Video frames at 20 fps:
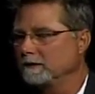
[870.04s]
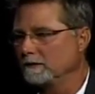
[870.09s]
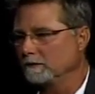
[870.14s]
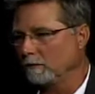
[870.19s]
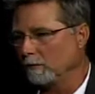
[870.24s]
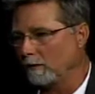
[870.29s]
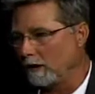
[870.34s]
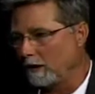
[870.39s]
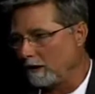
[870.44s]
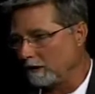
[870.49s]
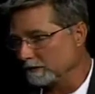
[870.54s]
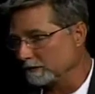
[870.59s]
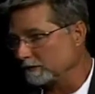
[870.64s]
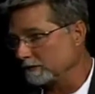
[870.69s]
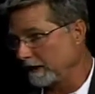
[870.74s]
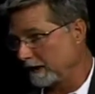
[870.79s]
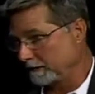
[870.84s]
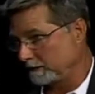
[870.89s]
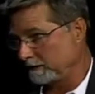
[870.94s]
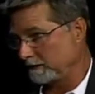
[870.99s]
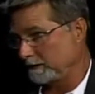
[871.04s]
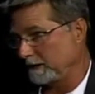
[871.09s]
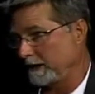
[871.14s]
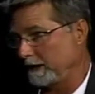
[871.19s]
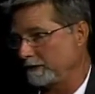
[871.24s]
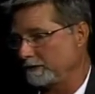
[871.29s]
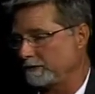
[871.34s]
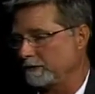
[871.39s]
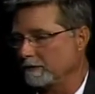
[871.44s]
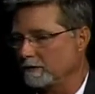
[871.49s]
wall stresses, to
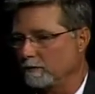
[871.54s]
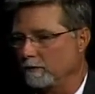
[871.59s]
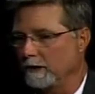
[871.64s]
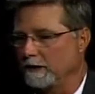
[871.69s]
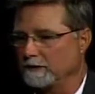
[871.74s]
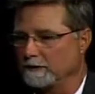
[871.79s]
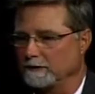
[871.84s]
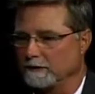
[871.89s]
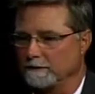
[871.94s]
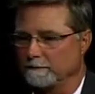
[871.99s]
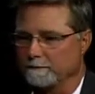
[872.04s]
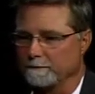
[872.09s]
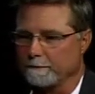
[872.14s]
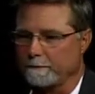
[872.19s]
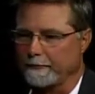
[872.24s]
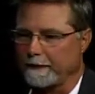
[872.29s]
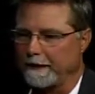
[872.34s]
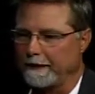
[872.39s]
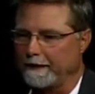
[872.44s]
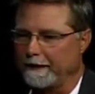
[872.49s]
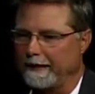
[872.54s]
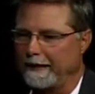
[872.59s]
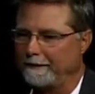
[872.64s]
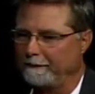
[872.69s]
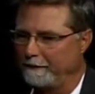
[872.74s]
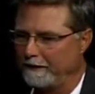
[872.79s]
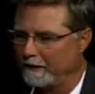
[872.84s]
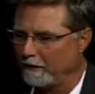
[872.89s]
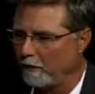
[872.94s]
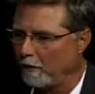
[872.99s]
answer your question.
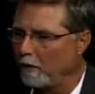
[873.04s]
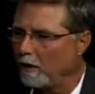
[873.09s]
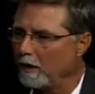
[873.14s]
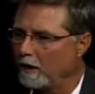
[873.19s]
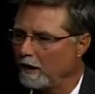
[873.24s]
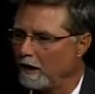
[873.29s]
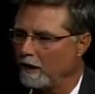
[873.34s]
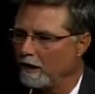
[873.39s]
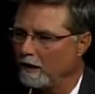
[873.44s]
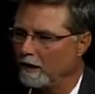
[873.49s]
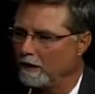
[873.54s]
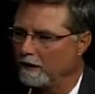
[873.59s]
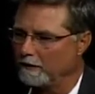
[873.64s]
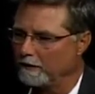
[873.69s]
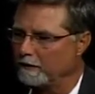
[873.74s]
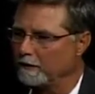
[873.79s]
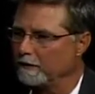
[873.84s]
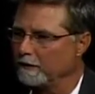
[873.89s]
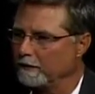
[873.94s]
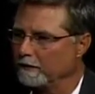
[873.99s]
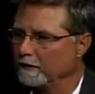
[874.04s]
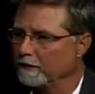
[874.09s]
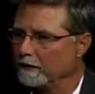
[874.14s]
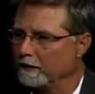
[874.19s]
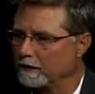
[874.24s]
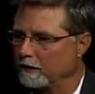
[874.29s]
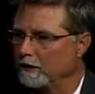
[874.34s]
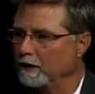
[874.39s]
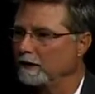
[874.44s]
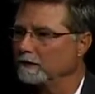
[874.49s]
There are other
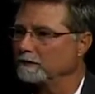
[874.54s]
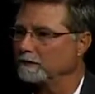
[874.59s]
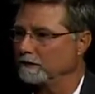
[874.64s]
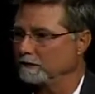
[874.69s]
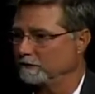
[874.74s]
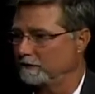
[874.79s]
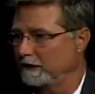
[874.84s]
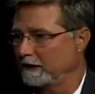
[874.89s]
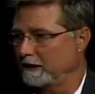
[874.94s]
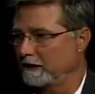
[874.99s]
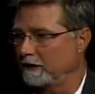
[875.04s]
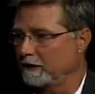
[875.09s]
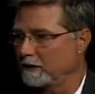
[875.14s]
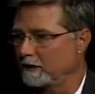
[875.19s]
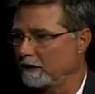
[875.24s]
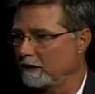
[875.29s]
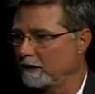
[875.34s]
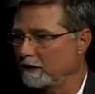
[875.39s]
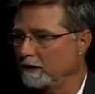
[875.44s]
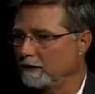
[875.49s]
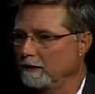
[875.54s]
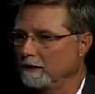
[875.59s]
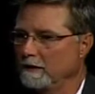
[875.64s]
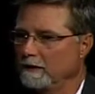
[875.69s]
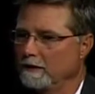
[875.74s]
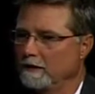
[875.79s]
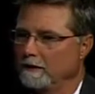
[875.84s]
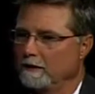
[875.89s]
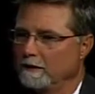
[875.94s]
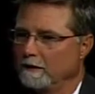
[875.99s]
occurrences that can occur,
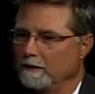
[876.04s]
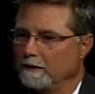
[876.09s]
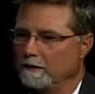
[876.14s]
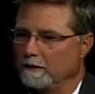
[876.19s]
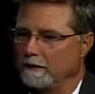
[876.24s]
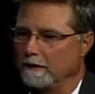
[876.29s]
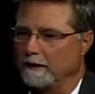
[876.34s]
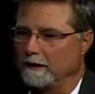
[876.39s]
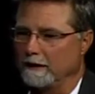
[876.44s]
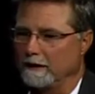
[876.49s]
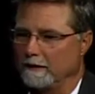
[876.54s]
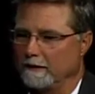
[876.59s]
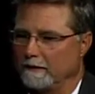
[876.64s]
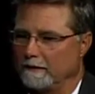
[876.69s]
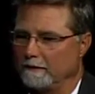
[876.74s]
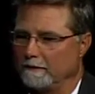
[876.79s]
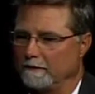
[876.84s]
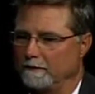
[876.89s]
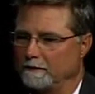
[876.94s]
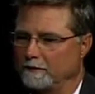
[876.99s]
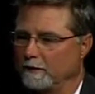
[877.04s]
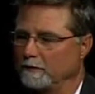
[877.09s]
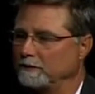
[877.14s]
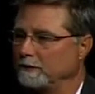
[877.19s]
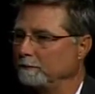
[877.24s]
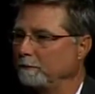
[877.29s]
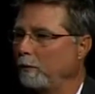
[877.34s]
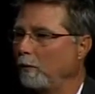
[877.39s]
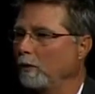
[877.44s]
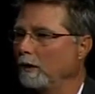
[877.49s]
so it's
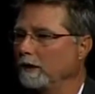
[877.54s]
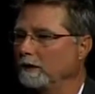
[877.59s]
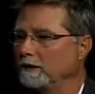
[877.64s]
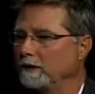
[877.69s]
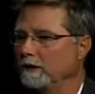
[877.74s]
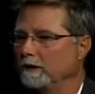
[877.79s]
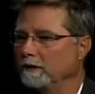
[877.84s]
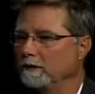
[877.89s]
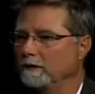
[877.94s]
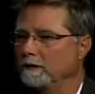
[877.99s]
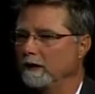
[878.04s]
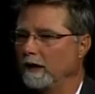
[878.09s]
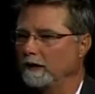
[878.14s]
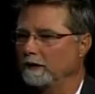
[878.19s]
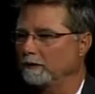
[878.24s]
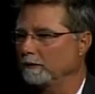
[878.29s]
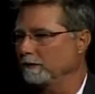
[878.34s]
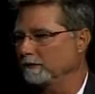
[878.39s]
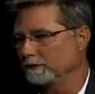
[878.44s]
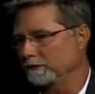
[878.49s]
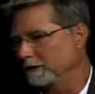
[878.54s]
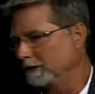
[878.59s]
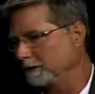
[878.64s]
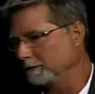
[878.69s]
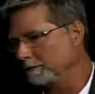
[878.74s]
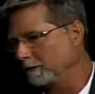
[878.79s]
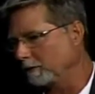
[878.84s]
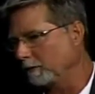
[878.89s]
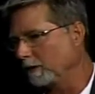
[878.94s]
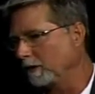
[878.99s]
important not to
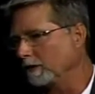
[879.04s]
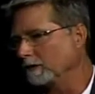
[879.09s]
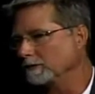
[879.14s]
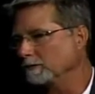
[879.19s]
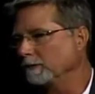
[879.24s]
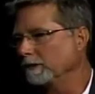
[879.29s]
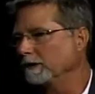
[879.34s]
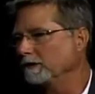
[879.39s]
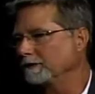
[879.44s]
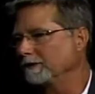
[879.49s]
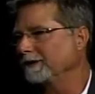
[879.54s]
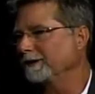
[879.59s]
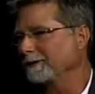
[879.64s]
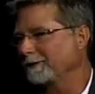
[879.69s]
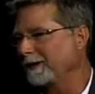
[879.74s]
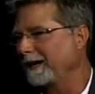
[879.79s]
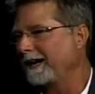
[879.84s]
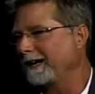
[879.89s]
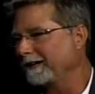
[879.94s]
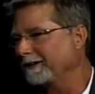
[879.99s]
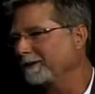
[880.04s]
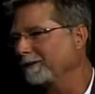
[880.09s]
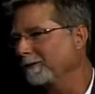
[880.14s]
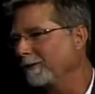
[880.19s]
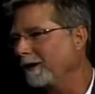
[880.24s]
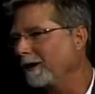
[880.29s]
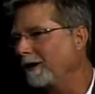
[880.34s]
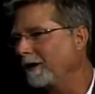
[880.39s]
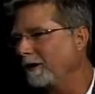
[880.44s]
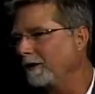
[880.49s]
assume the worst when you see a crack in the
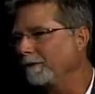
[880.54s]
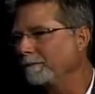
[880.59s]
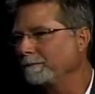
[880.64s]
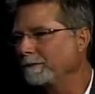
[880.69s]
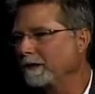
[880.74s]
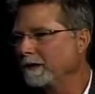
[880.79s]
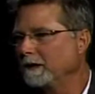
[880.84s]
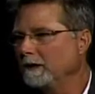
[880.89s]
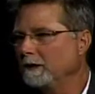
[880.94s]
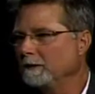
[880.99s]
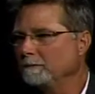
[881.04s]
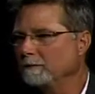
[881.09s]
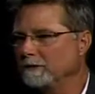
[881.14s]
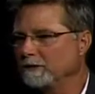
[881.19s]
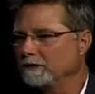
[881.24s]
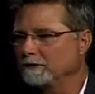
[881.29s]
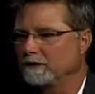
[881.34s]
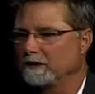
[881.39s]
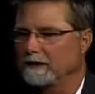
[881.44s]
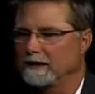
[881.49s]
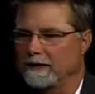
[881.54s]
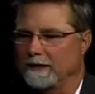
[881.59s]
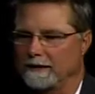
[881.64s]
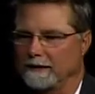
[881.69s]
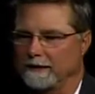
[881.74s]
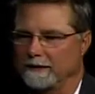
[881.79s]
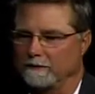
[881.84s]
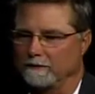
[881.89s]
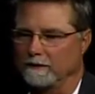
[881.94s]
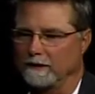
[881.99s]
wall, but just to kind
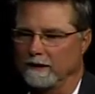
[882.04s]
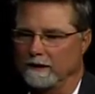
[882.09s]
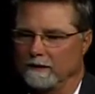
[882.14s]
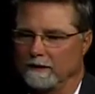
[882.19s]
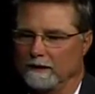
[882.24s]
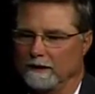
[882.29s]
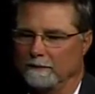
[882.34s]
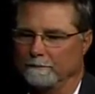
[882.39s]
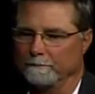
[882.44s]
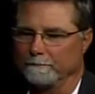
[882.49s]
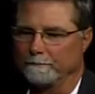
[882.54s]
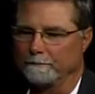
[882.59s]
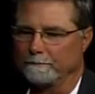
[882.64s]
of